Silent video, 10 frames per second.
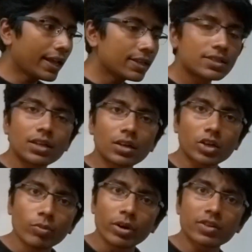is
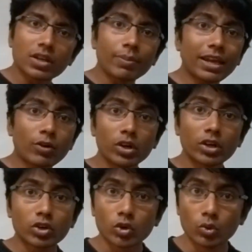the cumulative sum equal
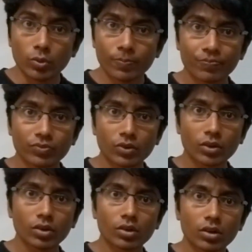to 2?
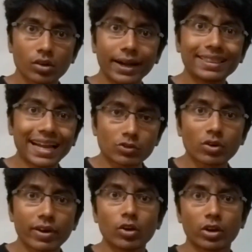Right? That's
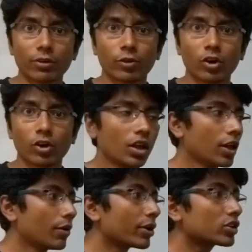what we are looking for.
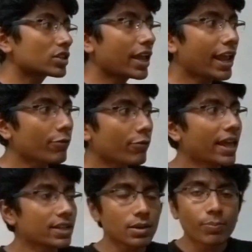Because if
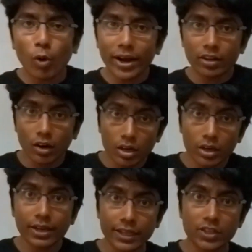there is a point
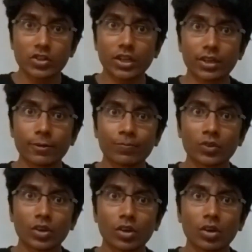earlier in history
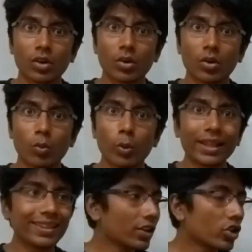
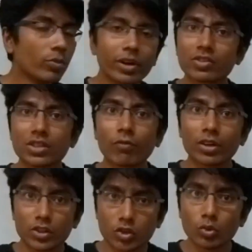when the cumulative sum
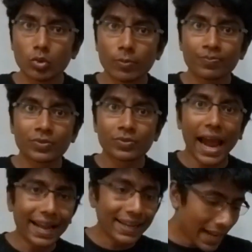was 2,
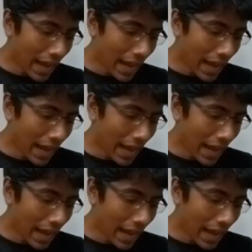and